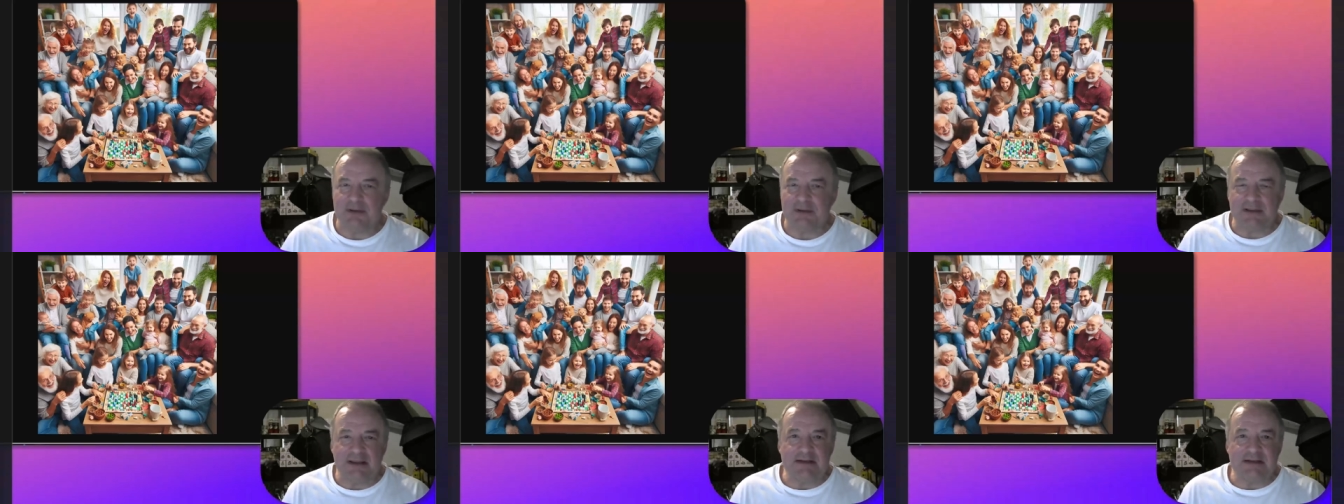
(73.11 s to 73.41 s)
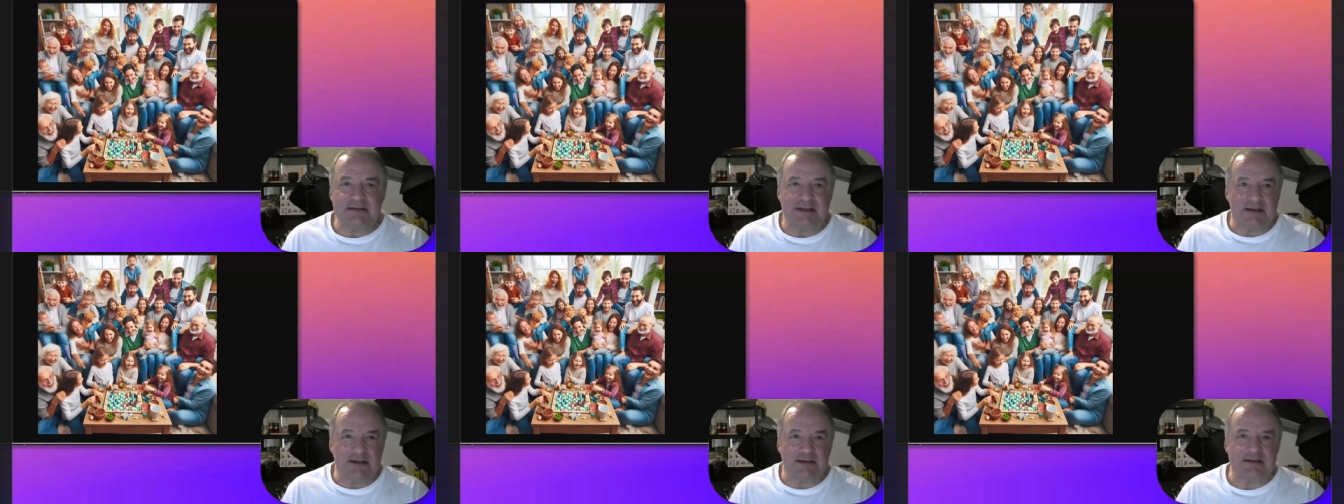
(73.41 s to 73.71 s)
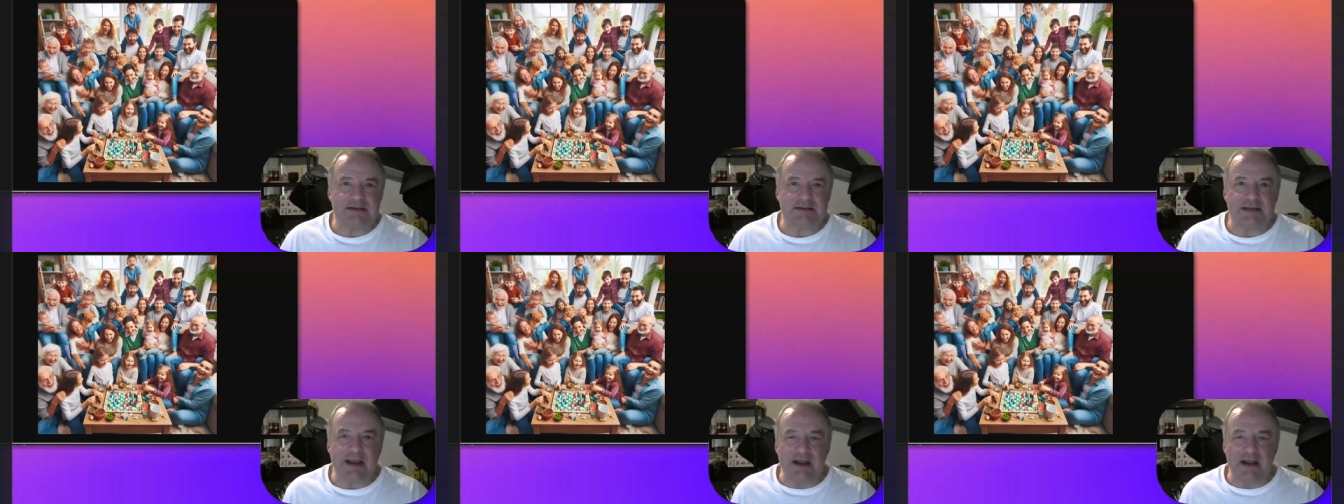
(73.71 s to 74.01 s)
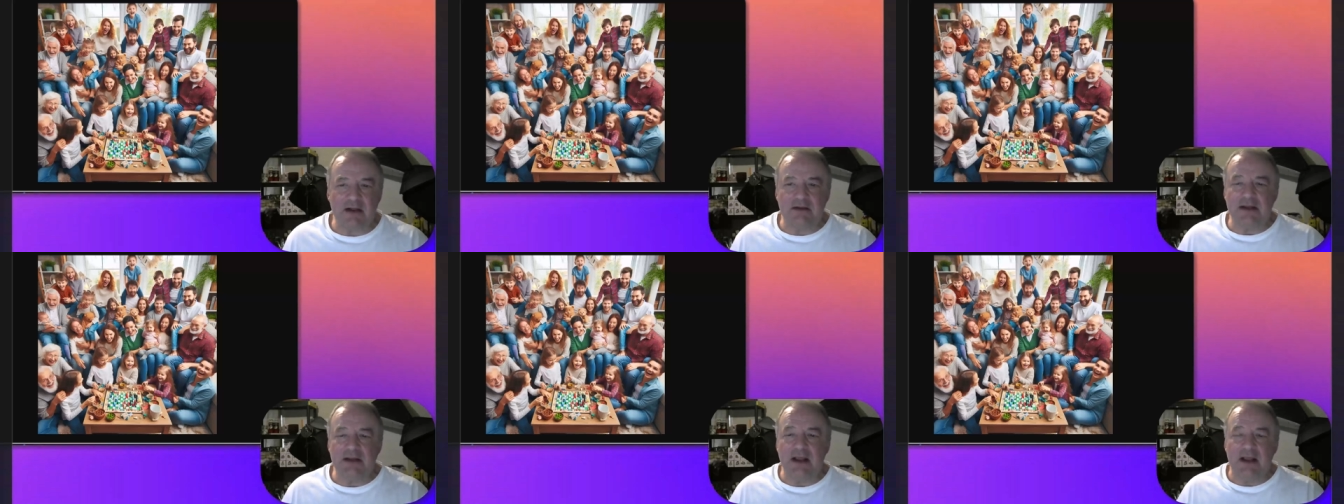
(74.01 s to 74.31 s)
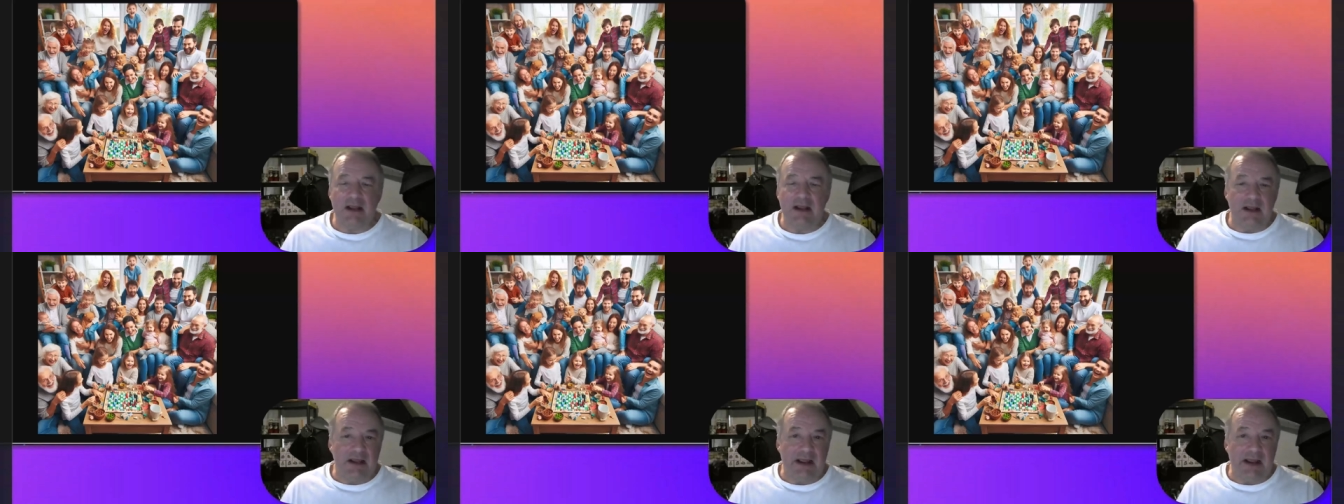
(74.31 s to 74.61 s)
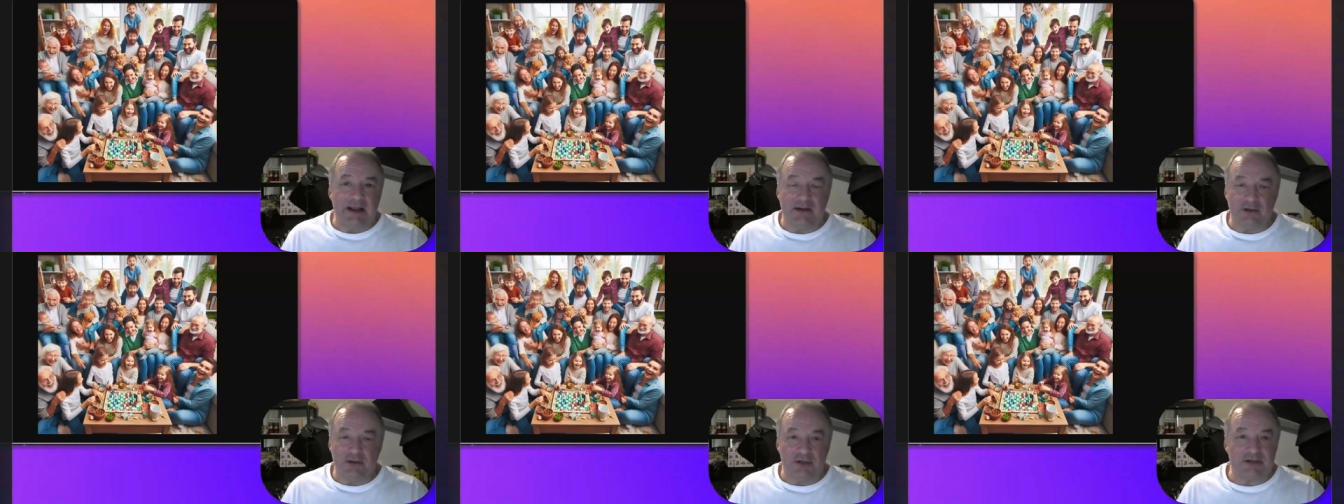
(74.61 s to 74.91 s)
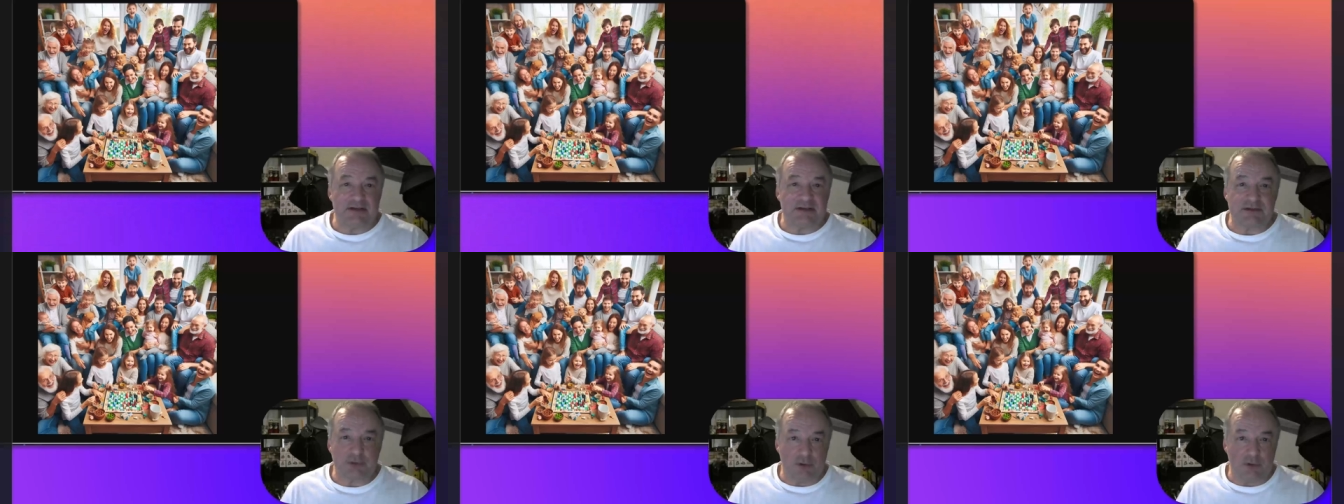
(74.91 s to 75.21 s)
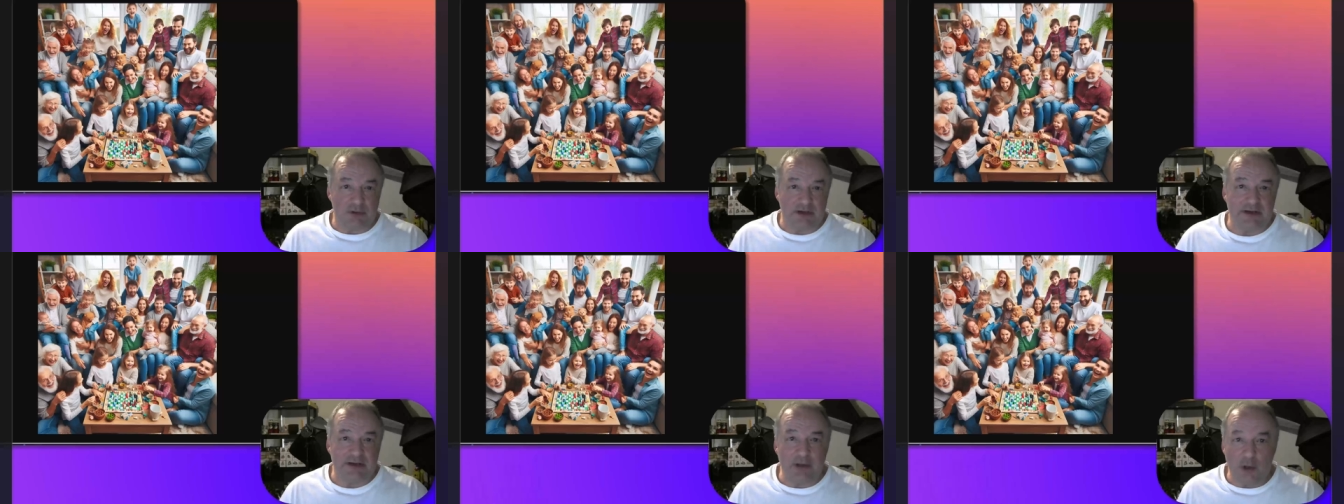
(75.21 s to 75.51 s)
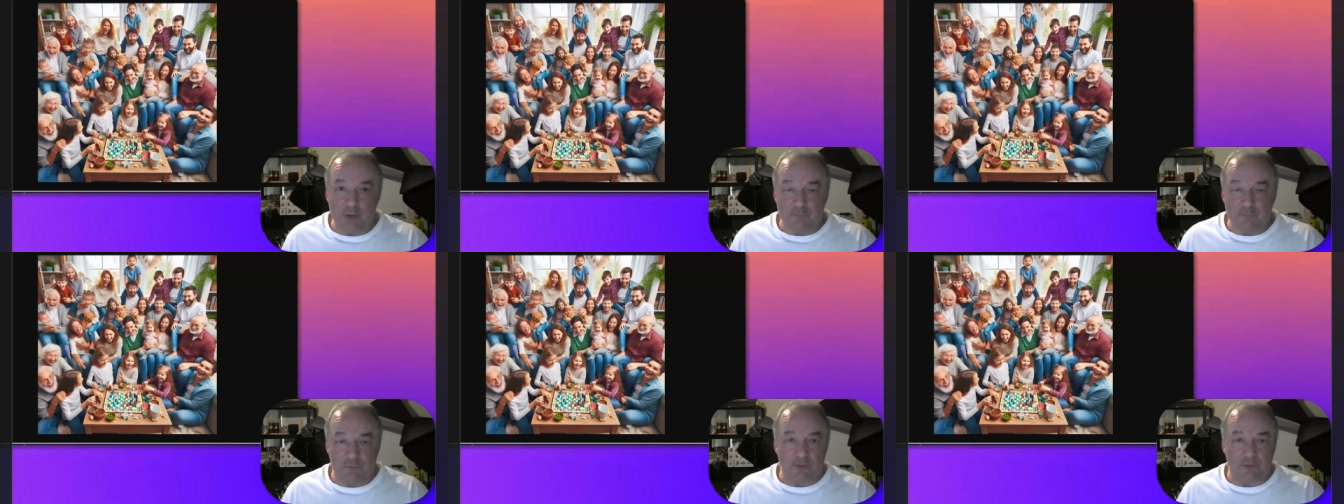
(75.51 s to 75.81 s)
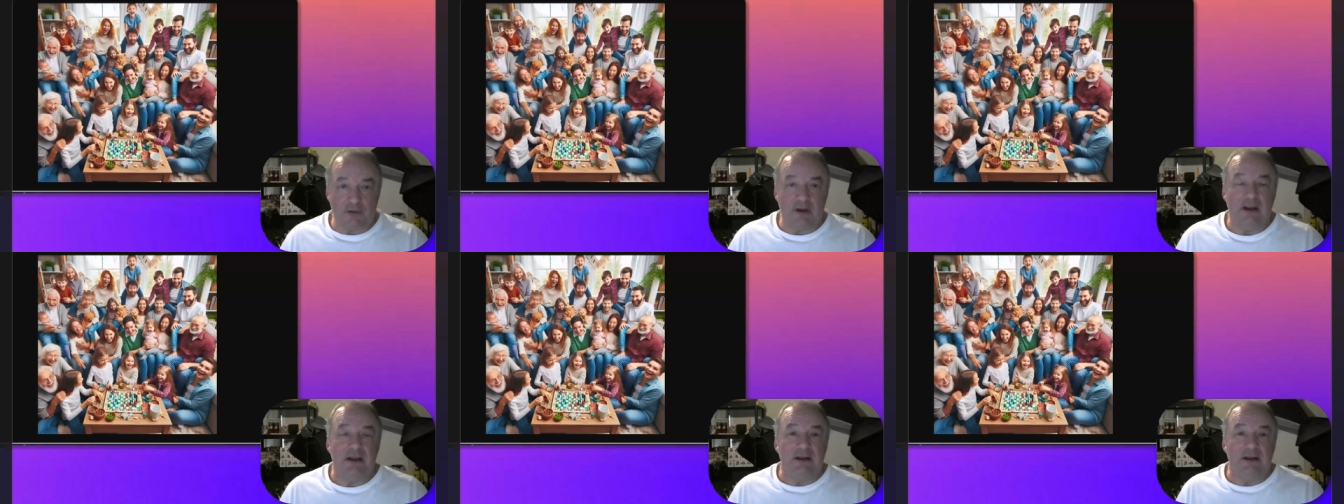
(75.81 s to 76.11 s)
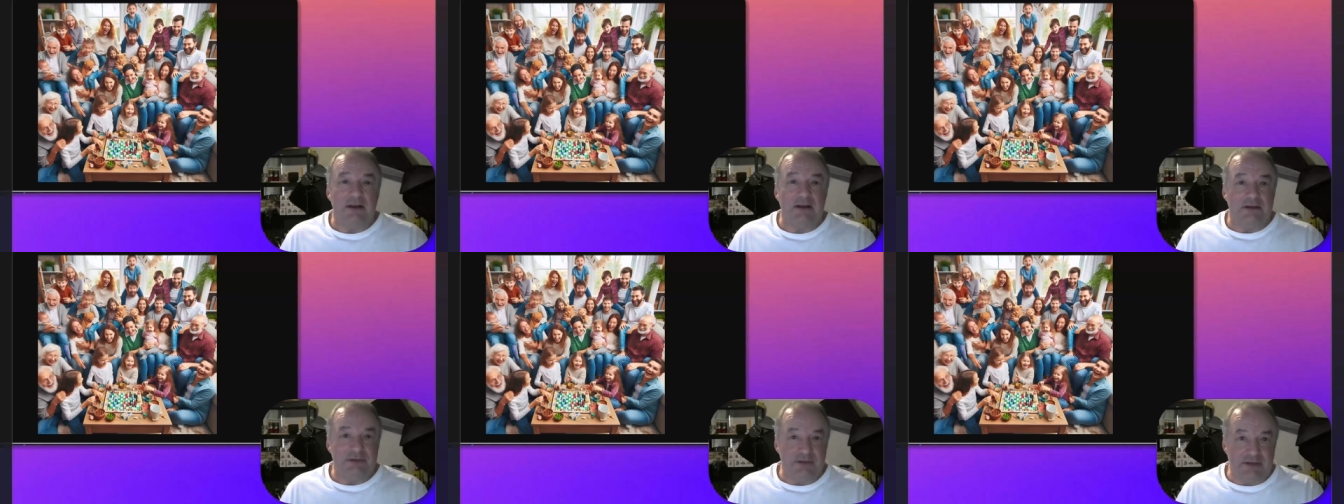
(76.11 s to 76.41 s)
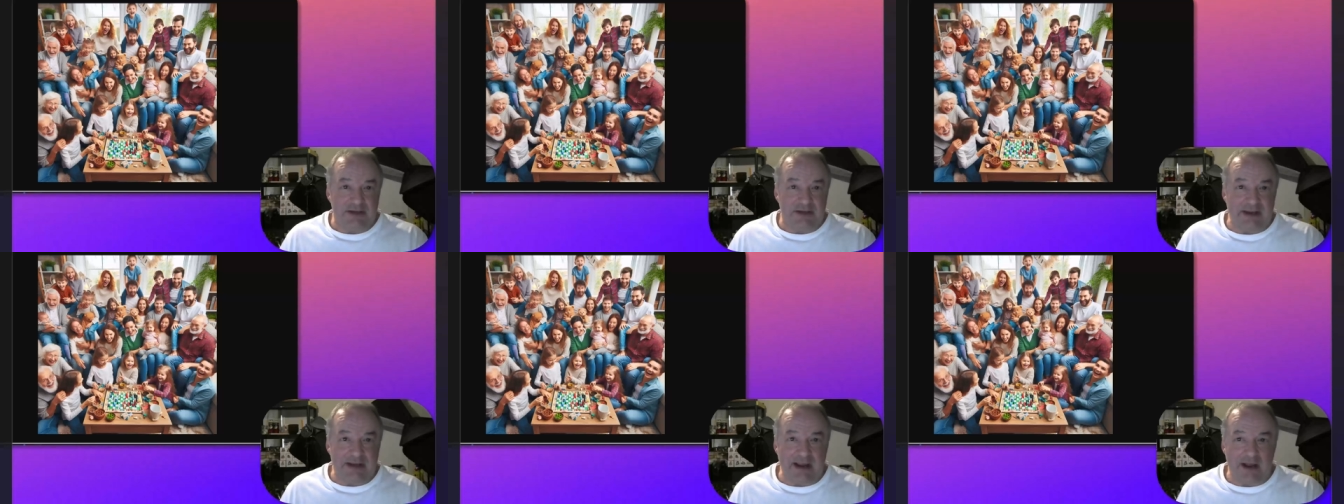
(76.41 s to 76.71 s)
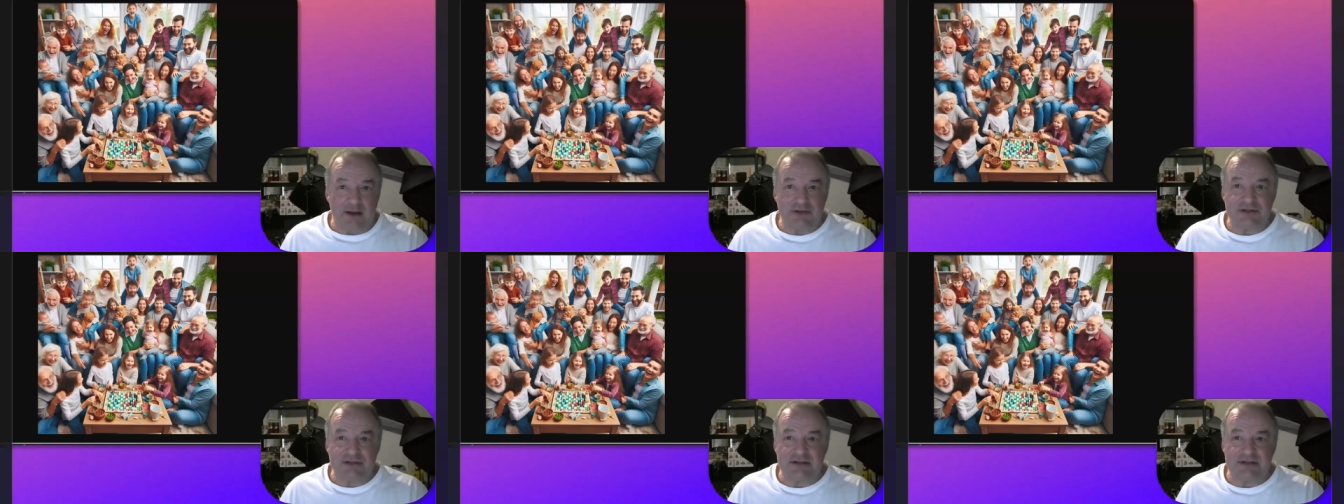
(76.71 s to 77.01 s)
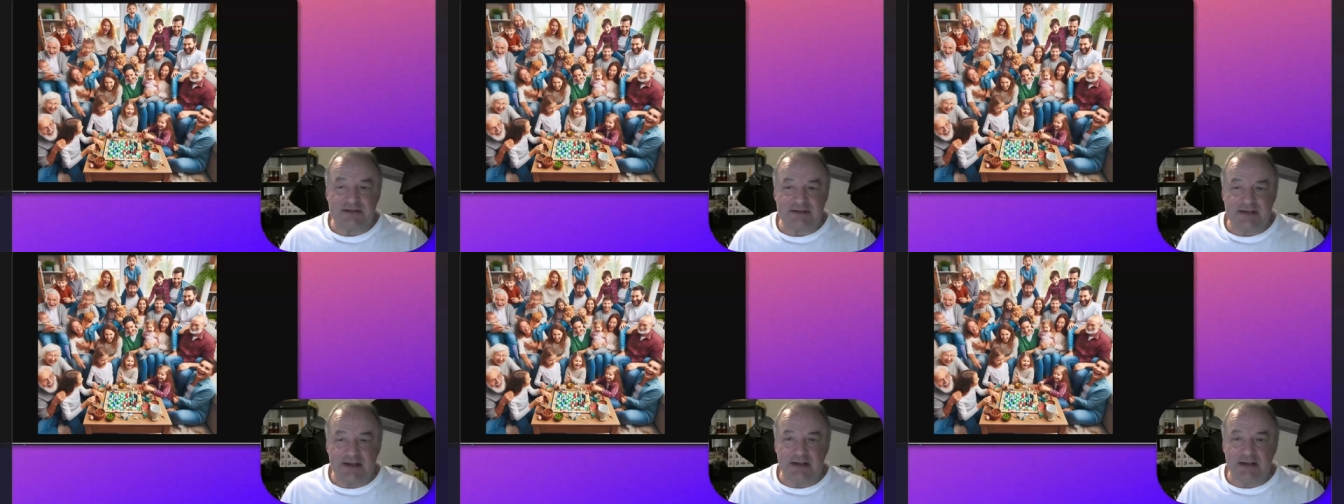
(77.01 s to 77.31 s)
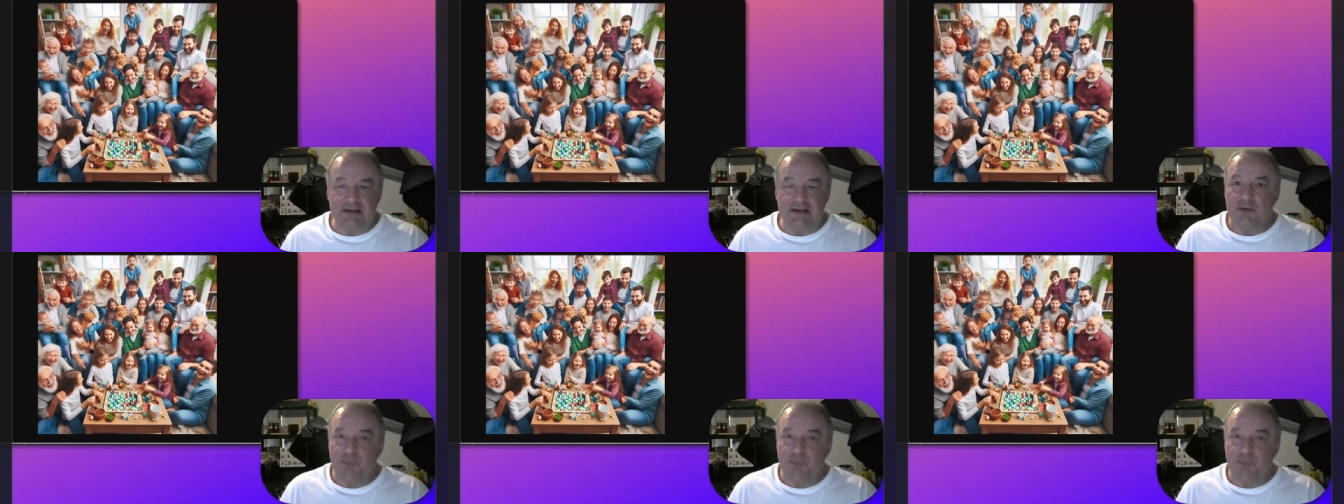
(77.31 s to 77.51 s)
They set us down and looked sternly over to the couch and said,